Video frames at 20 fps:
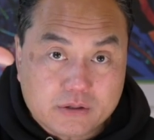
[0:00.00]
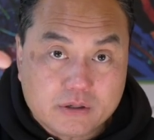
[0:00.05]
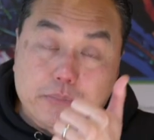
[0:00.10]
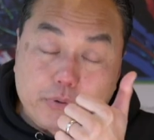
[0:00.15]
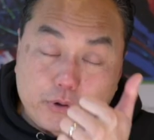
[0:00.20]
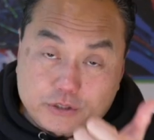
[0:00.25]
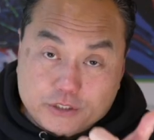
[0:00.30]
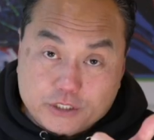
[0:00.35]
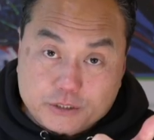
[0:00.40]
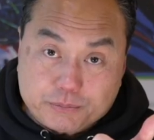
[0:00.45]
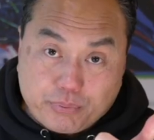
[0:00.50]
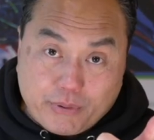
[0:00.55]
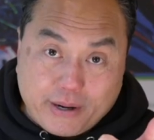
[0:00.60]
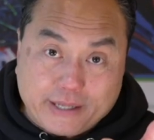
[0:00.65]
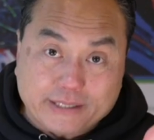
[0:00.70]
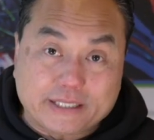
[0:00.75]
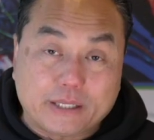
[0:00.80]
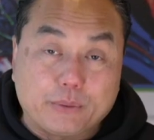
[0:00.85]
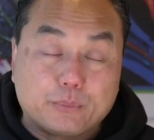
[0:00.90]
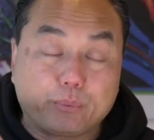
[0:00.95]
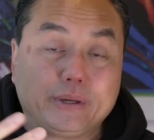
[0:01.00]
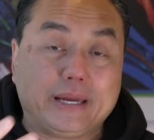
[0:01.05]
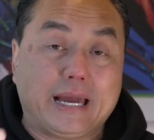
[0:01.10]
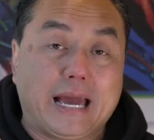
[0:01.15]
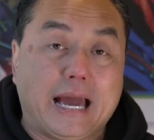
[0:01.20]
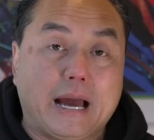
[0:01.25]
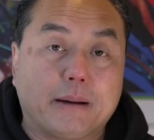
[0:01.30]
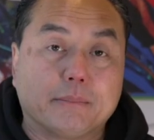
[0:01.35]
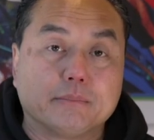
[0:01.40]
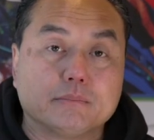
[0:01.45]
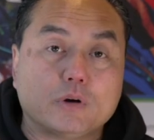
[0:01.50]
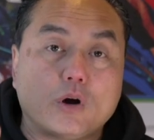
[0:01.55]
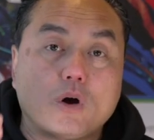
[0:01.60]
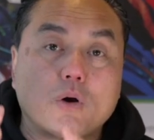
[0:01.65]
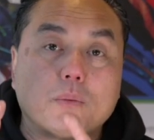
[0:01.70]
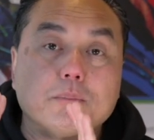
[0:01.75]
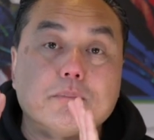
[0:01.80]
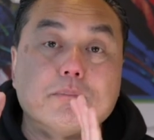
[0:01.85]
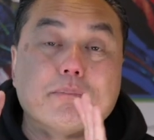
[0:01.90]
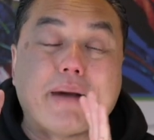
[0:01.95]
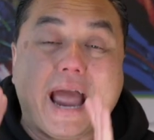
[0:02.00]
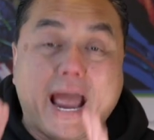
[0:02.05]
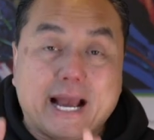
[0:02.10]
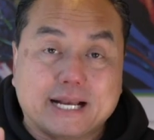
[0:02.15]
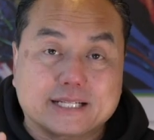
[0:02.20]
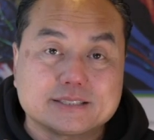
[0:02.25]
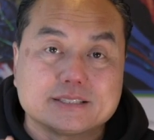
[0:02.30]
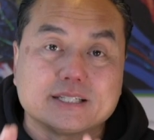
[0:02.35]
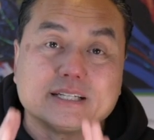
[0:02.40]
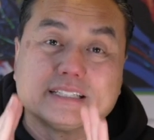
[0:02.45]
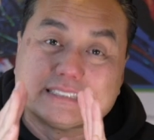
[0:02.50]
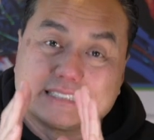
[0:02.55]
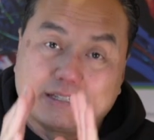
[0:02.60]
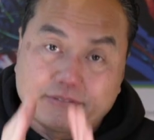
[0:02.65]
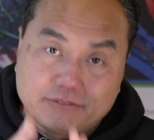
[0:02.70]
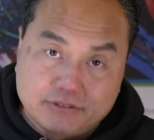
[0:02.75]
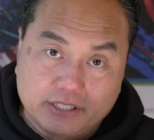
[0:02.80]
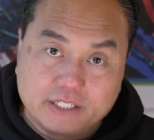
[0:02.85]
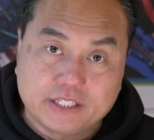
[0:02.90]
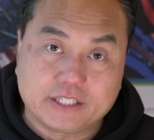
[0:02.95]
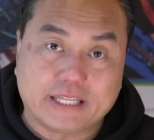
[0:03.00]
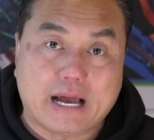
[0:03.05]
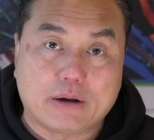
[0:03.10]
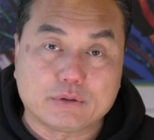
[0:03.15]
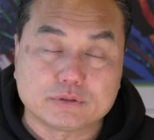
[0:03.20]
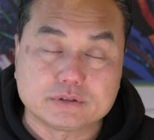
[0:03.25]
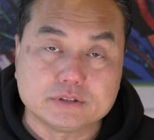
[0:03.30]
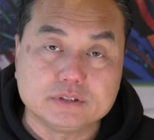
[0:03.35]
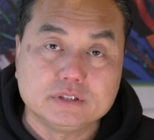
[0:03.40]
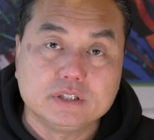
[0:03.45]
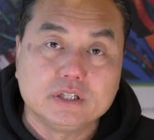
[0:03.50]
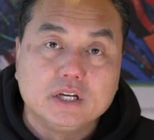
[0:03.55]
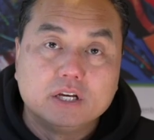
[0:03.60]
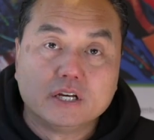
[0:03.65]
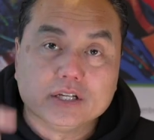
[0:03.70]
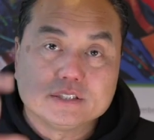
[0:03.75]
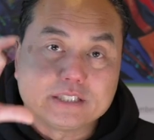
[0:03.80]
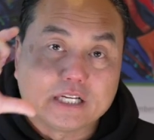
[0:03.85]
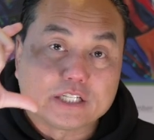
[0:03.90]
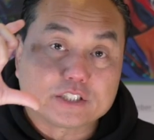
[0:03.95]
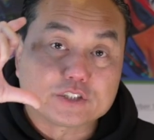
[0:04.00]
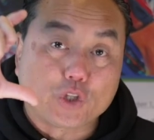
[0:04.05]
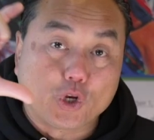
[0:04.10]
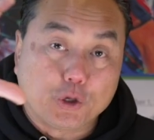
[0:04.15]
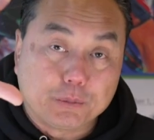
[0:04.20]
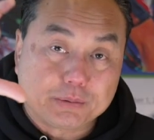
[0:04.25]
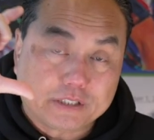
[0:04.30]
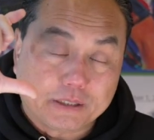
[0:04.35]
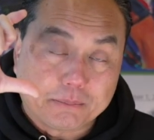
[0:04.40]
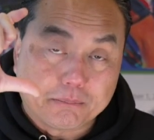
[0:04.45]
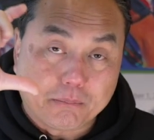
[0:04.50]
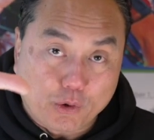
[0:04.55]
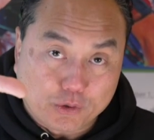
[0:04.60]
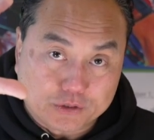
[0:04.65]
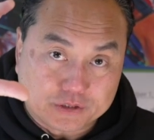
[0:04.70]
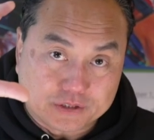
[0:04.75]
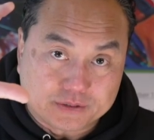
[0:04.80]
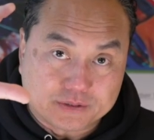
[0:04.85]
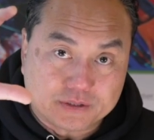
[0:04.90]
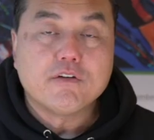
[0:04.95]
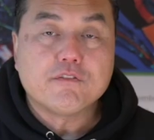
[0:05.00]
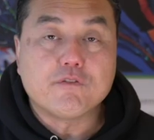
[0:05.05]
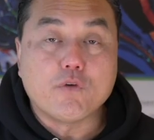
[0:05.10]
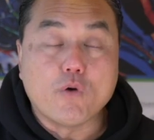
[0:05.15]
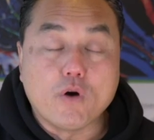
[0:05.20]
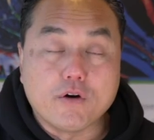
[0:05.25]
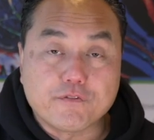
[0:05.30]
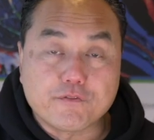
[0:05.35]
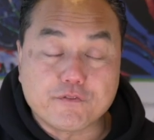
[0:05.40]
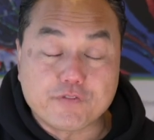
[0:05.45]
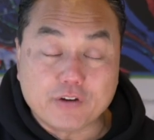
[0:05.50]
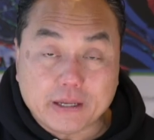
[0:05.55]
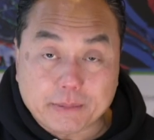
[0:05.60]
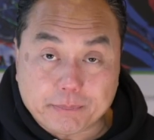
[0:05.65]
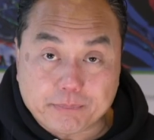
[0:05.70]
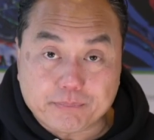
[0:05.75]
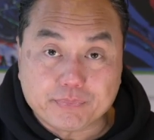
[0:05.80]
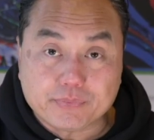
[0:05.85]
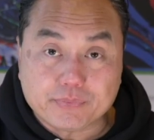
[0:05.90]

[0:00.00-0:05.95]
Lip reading: purchase price and rehab max $700,000, that's 30% margin. For a flip,